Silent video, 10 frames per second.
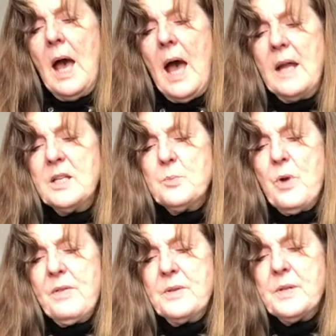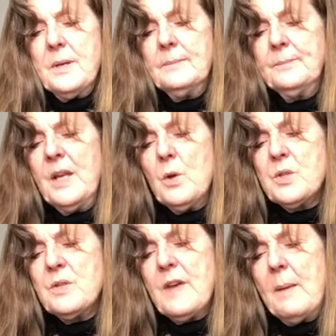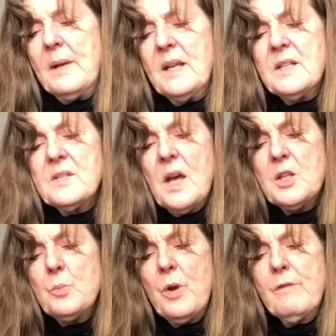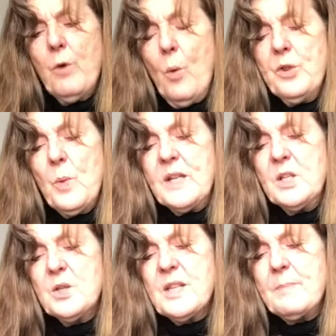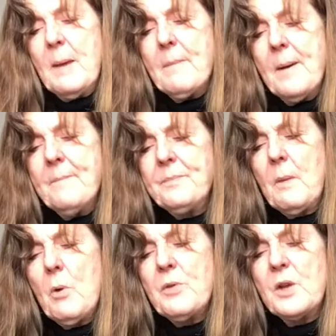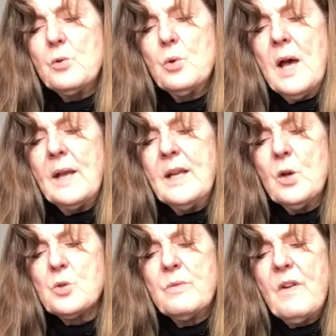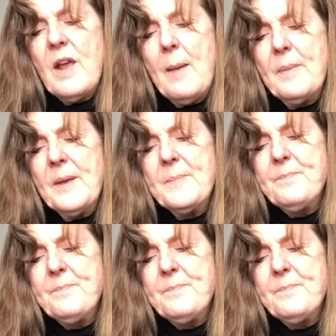and his brothers. Nikos' family had decided to bring forward the wedding to September, and both Andrula and Nikos were very happy.